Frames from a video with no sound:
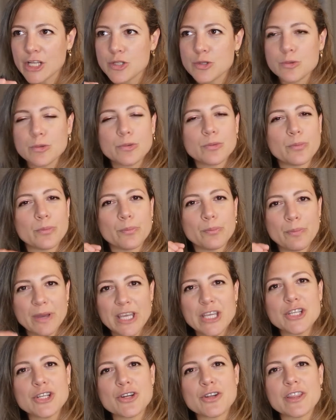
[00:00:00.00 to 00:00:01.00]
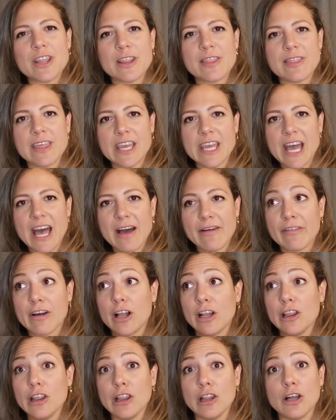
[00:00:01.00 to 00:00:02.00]
to make sure that they have
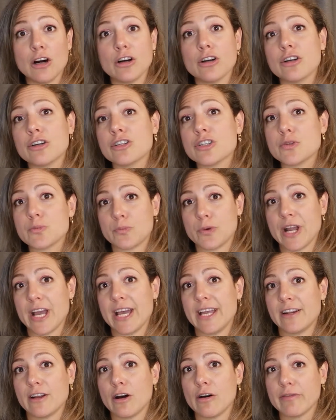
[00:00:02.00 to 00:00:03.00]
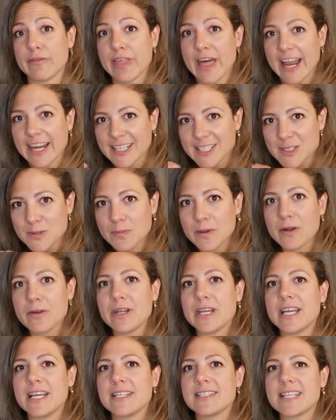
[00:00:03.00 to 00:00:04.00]
a longer spread of that
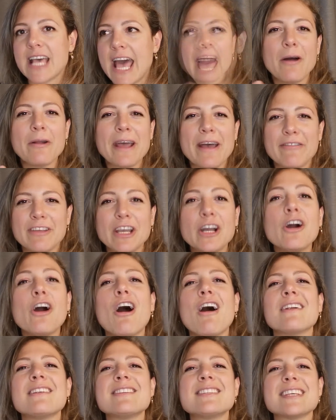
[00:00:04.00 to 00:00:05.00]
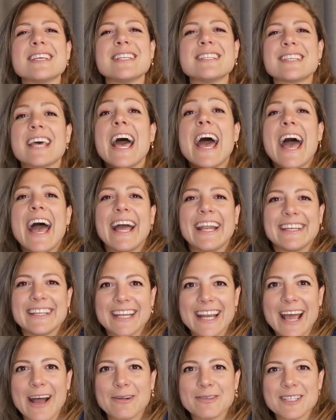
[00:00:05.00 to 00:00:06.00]
experience without having content
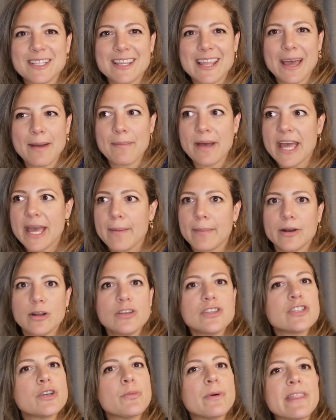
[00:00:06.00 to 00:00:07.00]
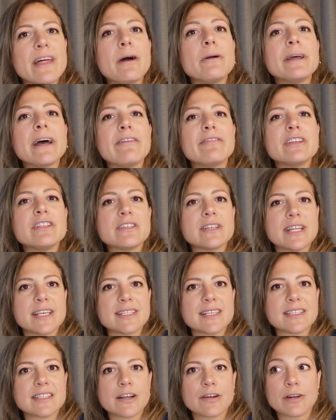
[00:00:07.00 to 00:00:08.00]
handed out to them, but also without having to
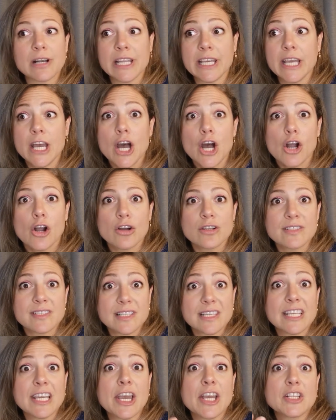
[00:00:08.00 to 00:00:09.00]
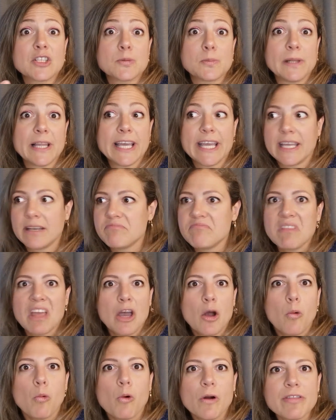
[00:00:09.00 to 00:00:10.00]
necessarily constantly explain
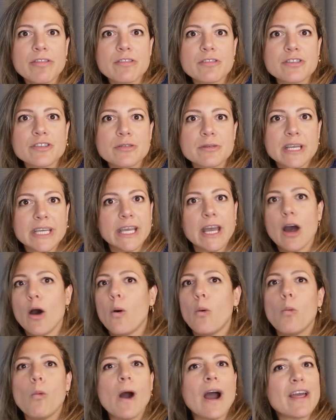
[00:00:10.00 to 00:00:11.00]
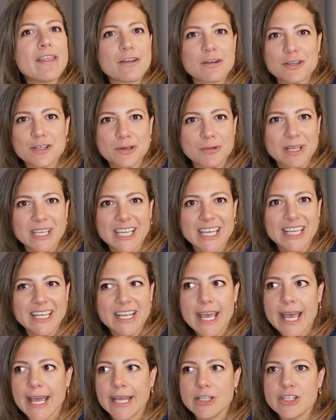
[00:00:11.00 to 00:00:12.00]
what they're doing, why they're doing
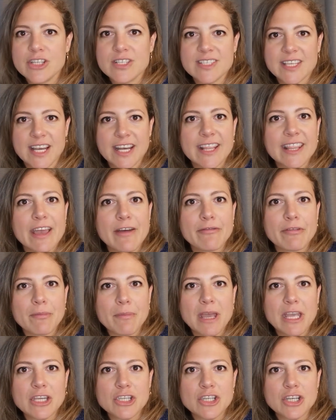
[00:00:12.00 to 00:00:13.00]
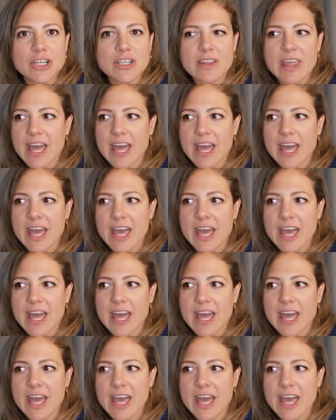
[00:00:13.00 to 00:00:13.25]
it, and just getting the affirmation